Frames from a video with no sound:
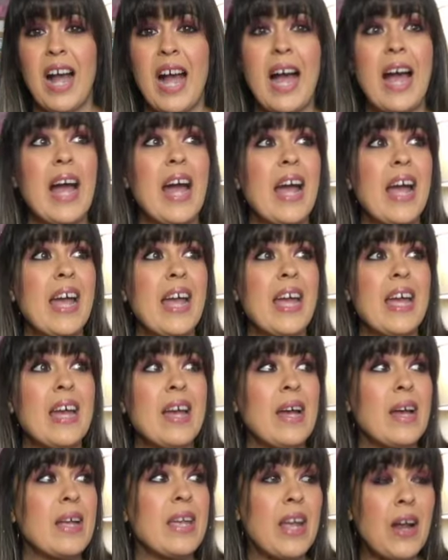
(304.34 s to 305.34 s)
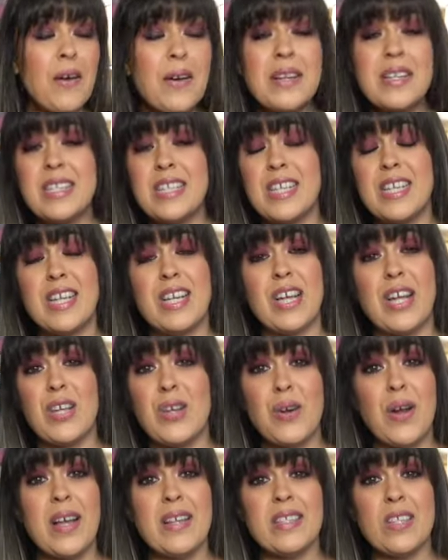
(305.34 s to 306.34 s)
I guarantee
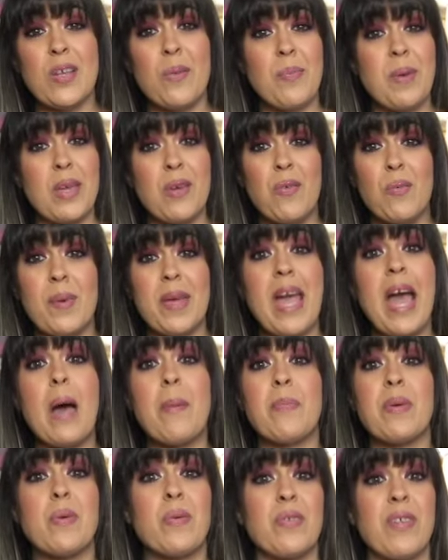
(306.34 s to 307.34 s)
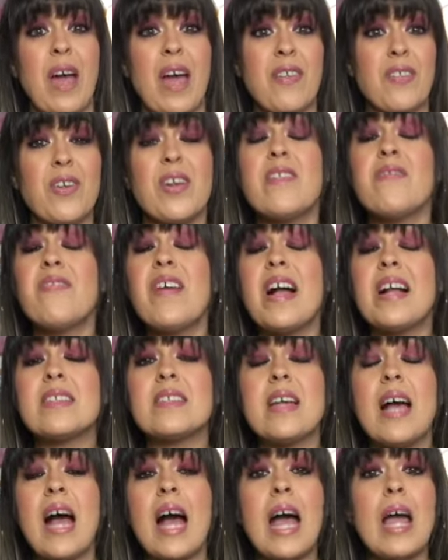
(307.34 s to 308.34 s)
your SLP will be happy with either. In fact,
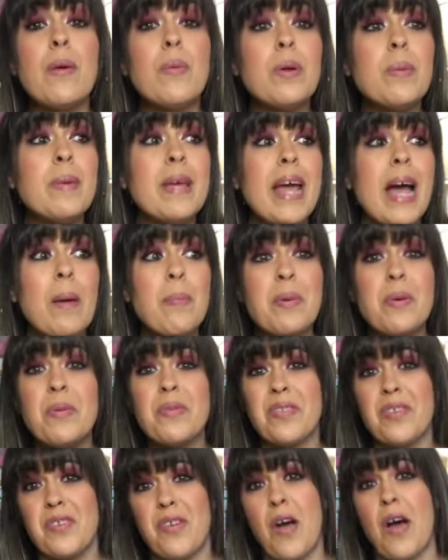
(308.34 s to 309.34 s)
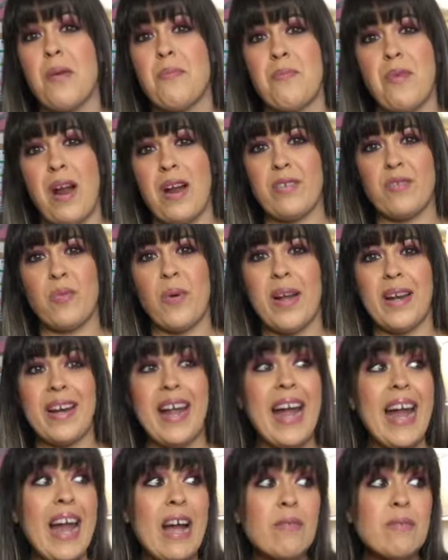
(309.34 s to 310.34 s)
I would be happy with a non-brand one.
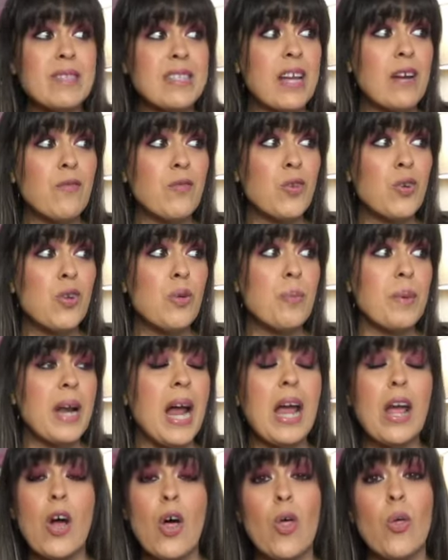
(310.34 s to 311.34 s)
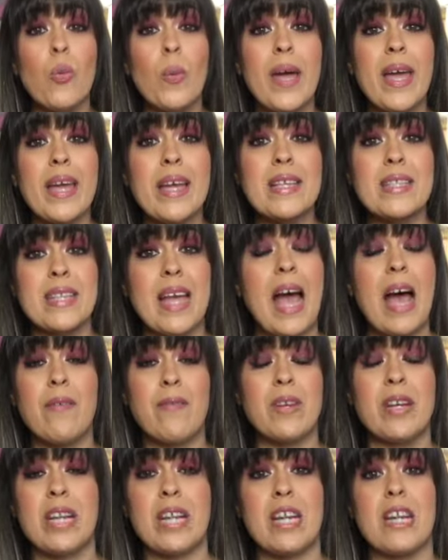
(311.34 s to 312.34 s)
I have several, but I always have a
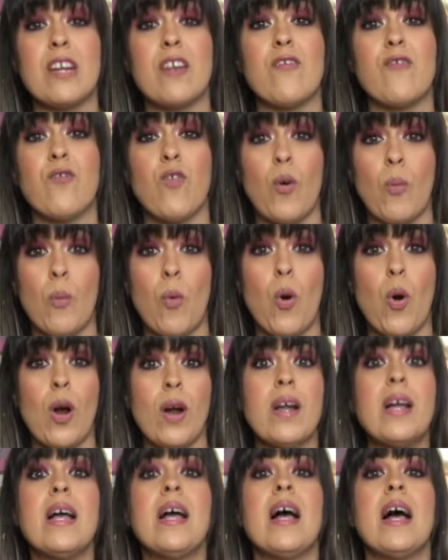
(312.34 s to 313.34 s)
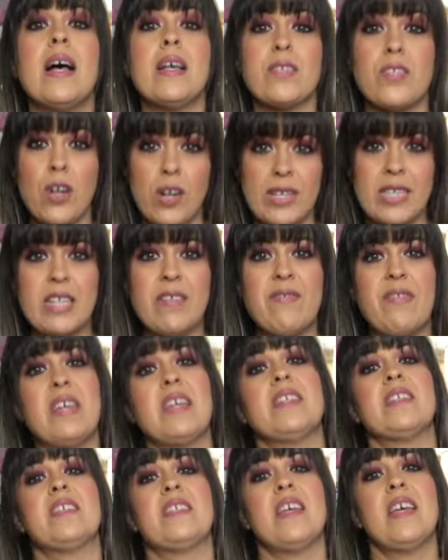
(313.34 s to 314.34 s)
need for more, as long as it
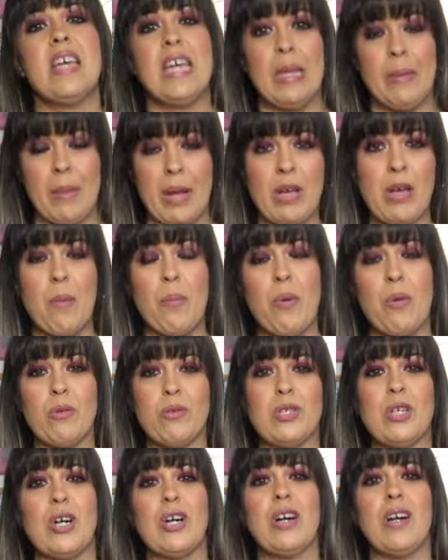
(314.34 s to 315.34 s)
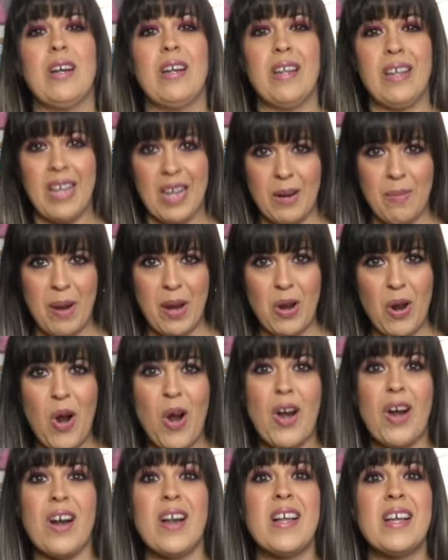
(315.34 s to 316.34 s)
fits in my cup holder in my
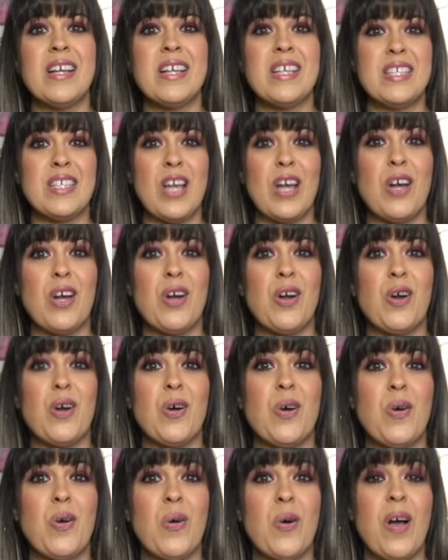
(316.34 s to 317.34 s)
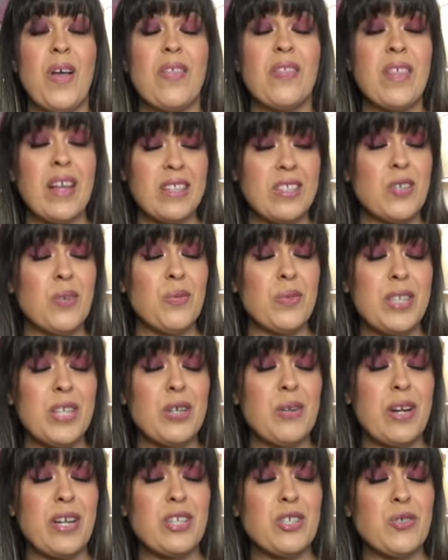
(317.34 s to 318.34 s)
car. So that's a really
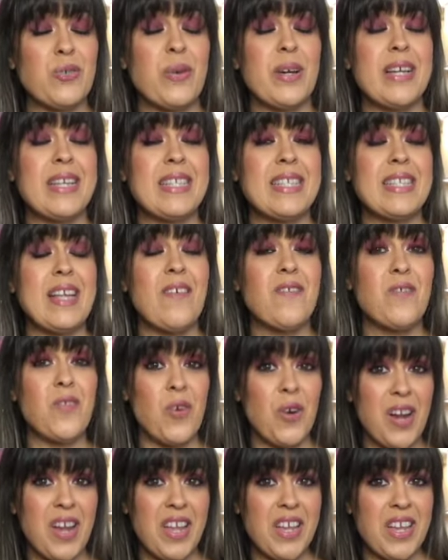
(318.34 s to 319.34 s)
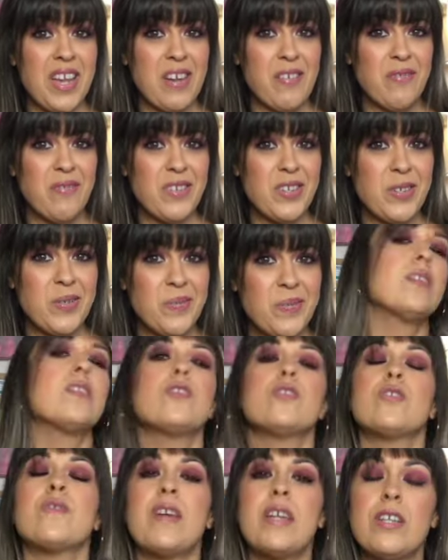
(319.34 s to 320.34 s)
great choice for a gift.
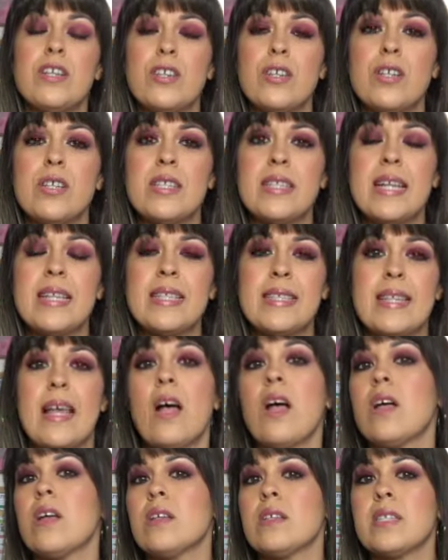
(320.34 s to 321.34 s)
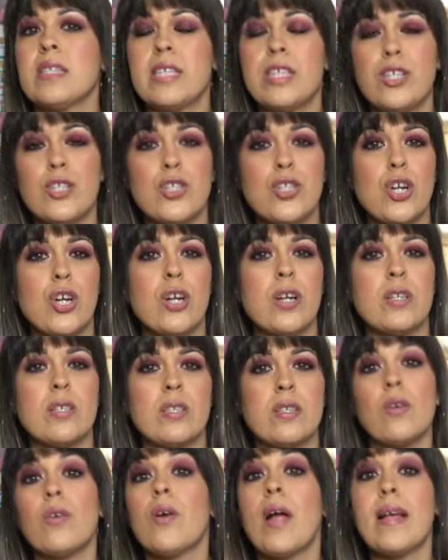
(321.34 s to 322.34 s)
Those vendors that sell t-shirts
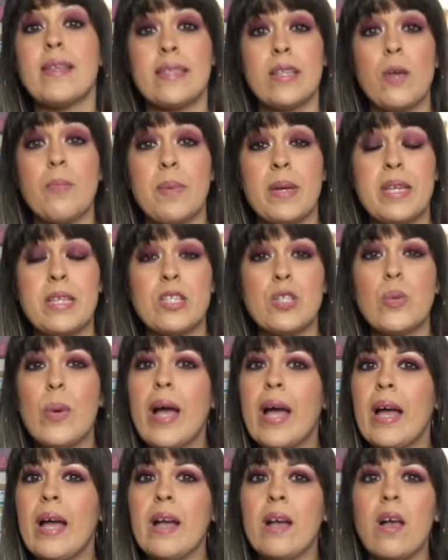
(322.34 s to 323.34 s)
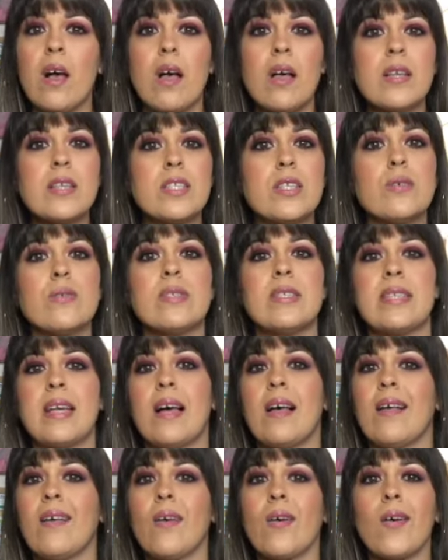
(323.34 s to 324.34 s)
or SLP swag also
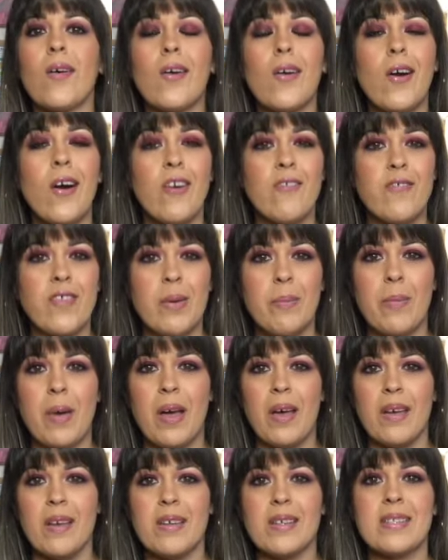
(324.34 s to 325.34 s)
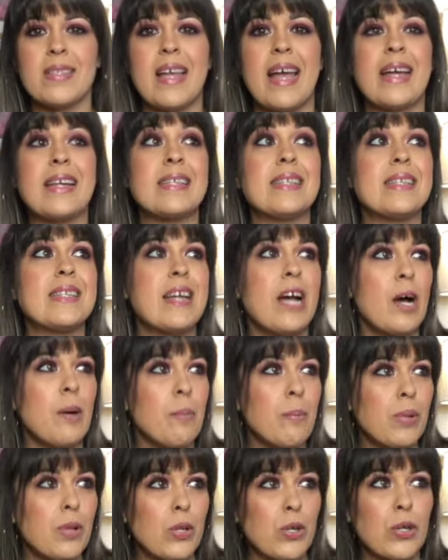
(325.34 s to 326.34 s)
sell coffee mugs and
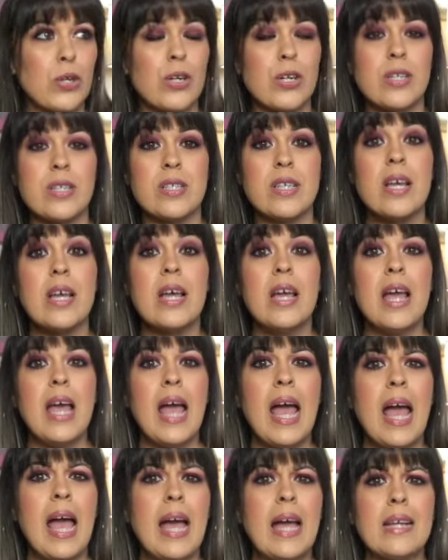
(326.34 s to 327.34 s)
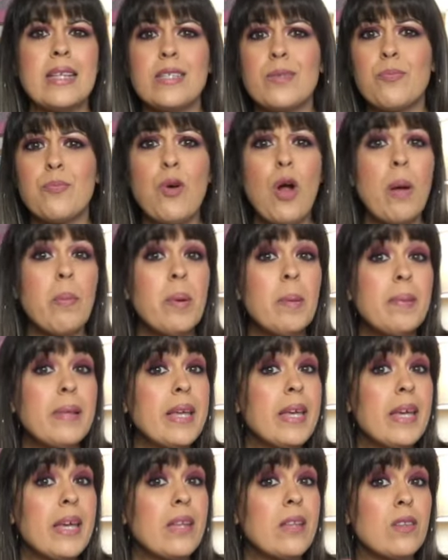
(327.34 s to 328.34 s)
tumblers and
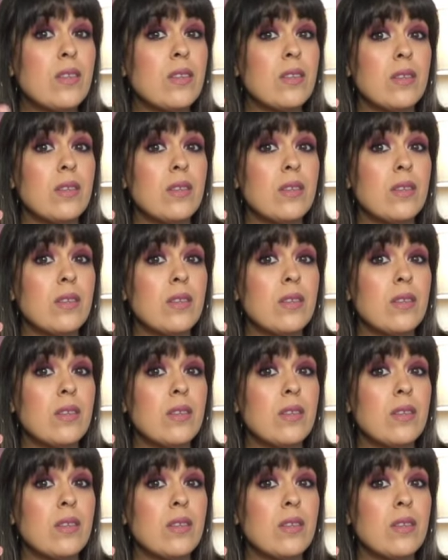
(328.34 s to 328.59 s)
probably,